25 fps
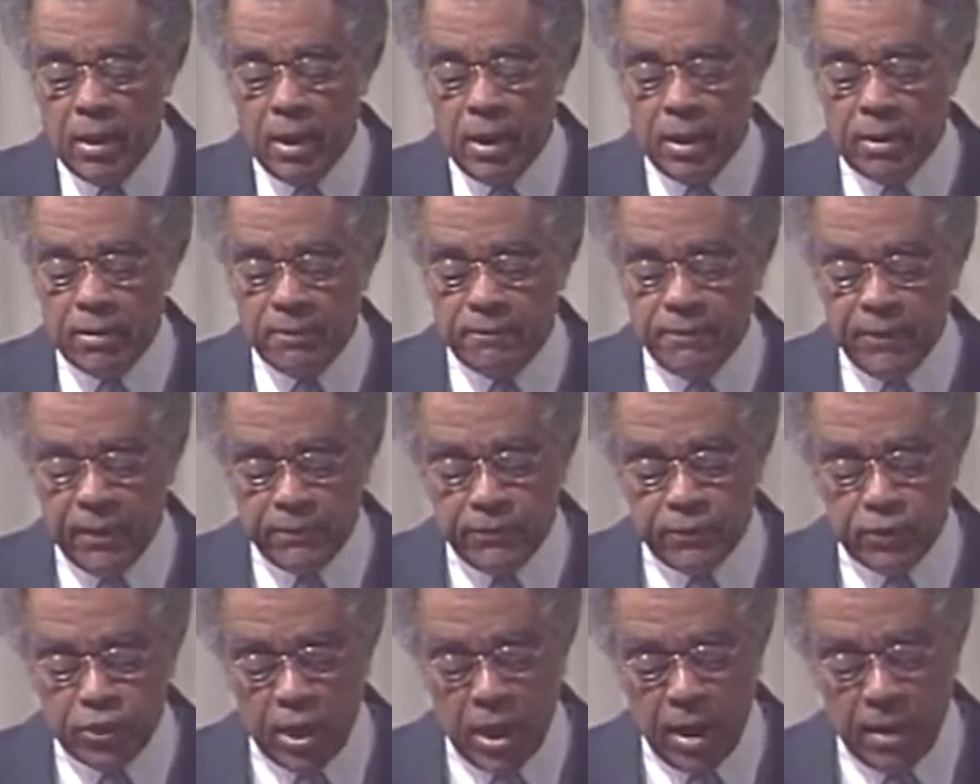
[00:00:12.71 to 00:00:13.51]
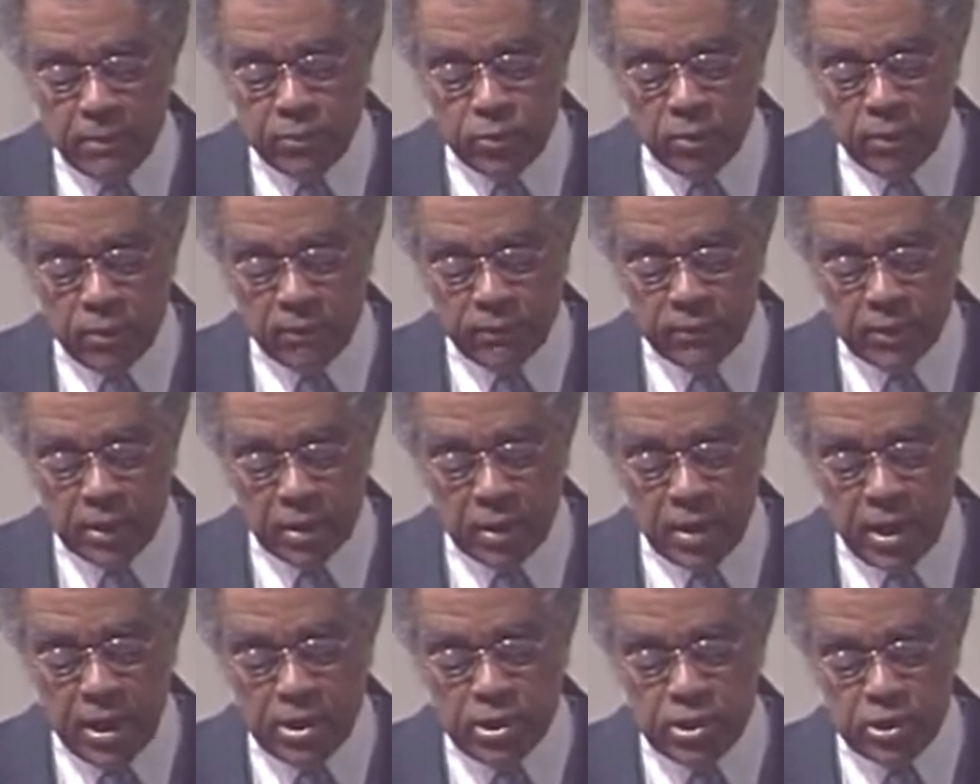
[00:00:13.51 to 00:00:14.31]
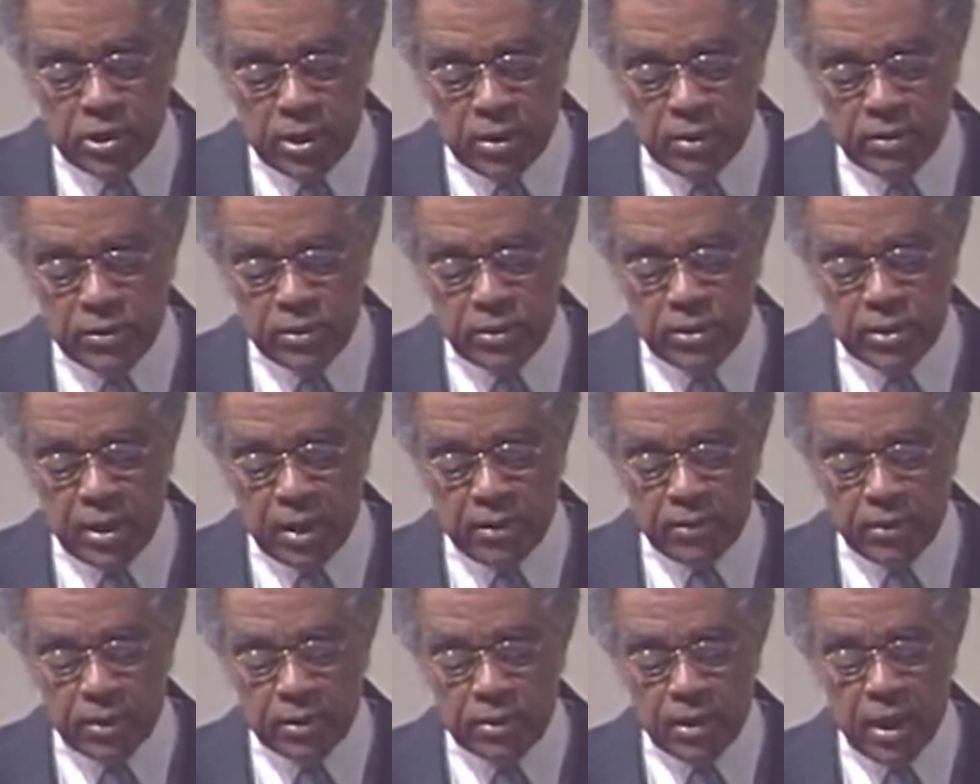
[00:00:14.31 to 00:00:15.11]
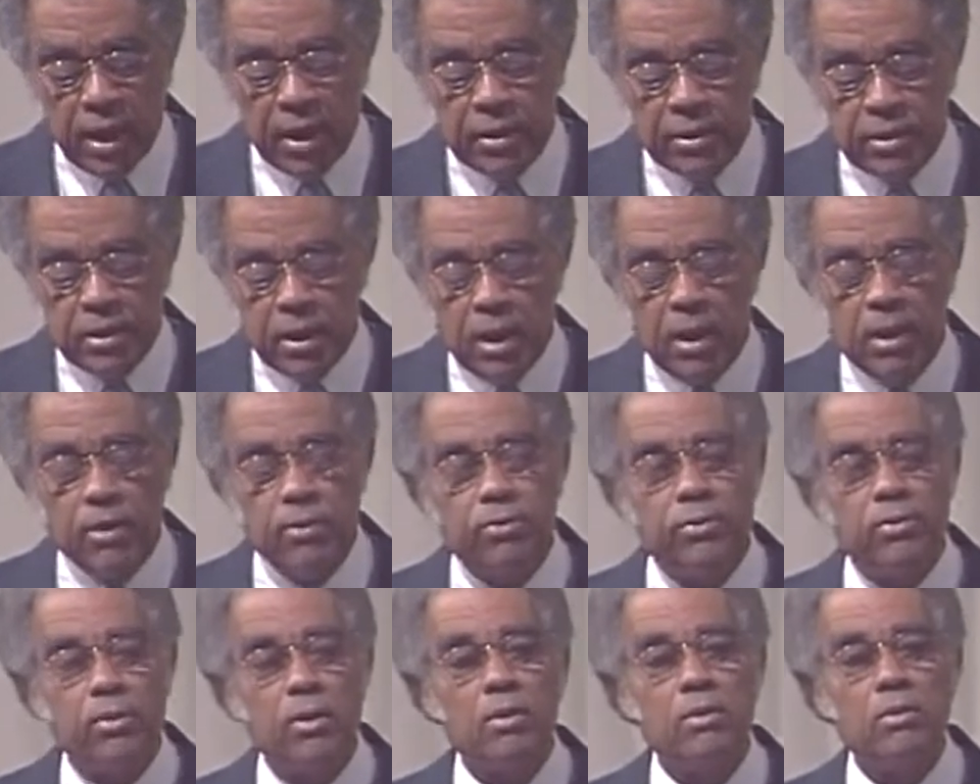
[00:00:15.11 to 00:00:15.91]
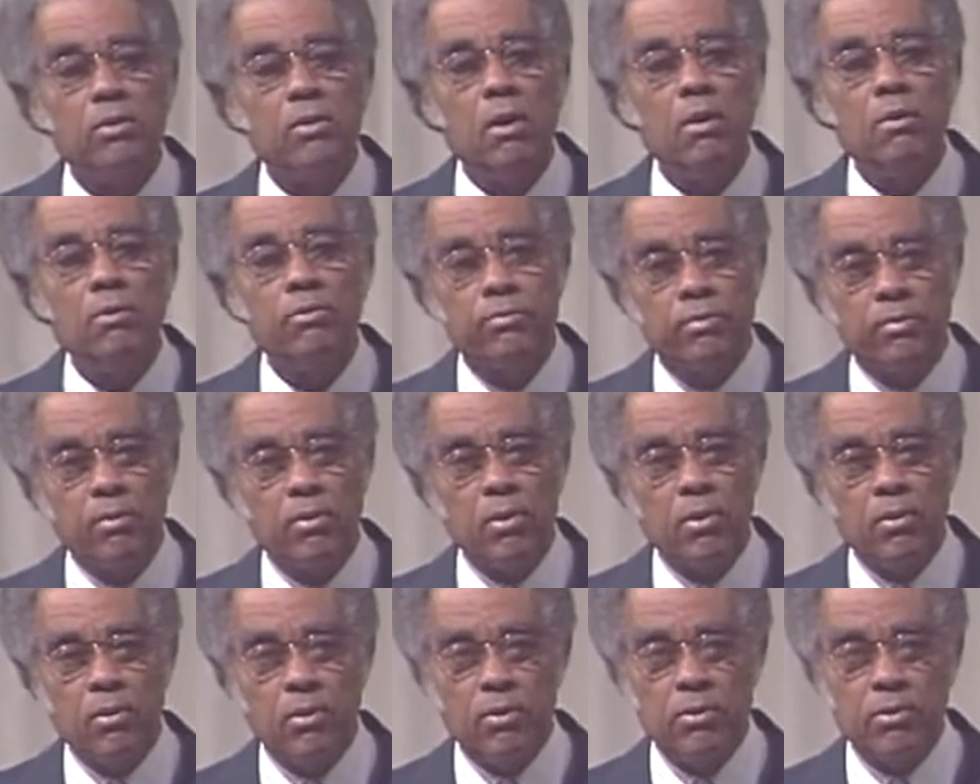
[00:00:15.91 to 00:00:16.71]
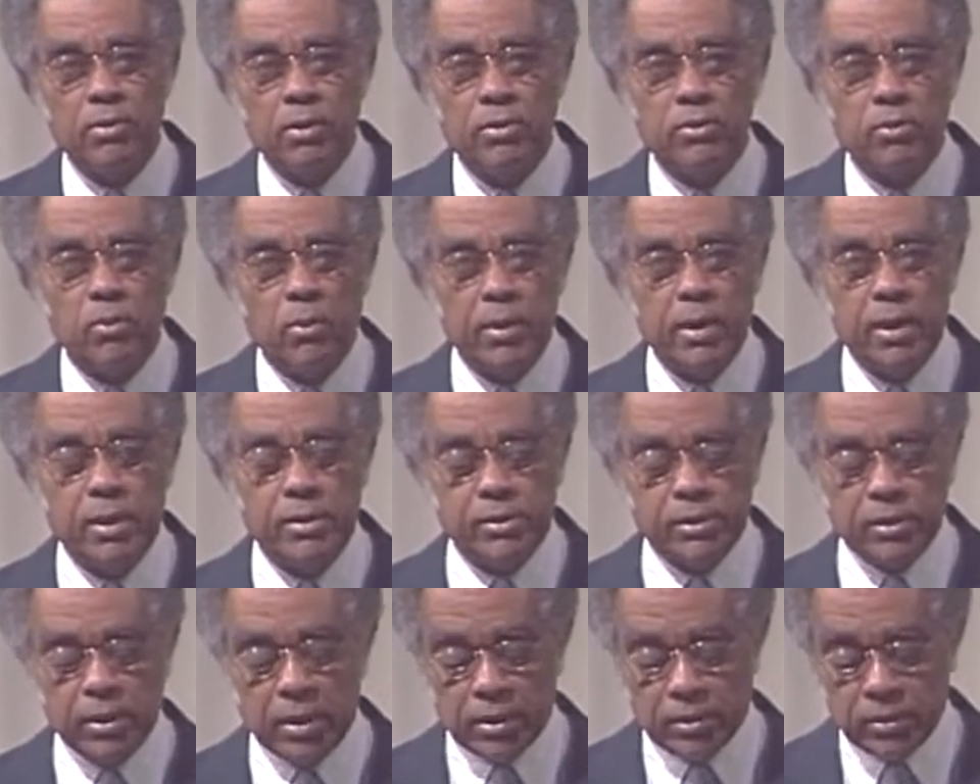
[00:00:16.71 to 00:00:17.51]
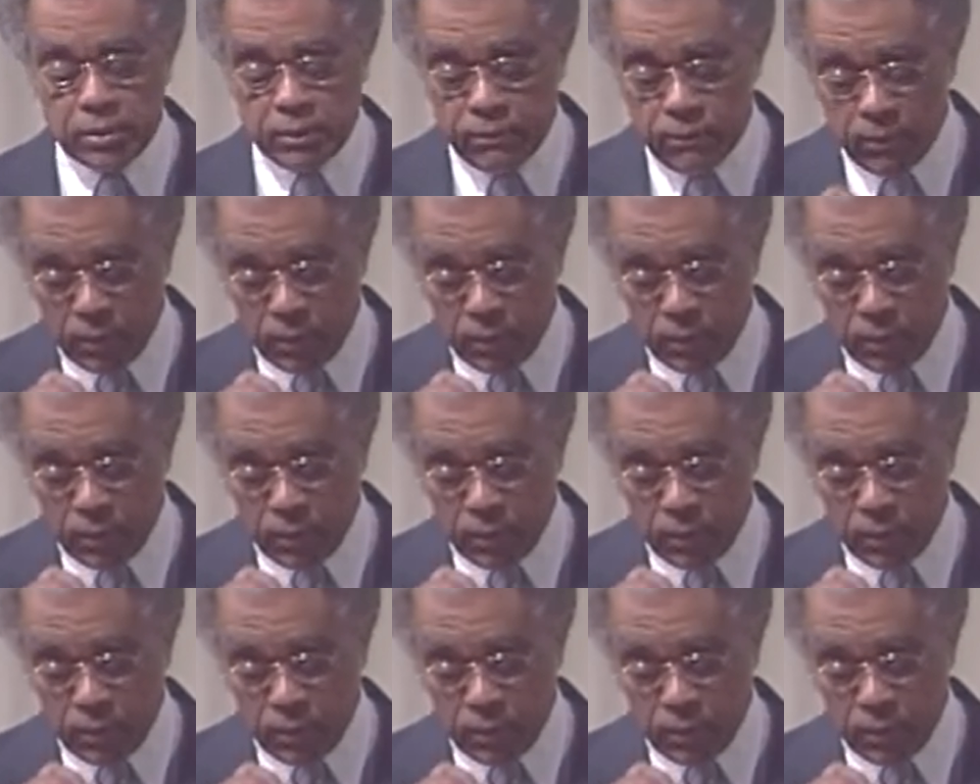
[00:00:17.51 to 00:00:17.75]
In the 5th chapter of Galatians and the 19th through the 26th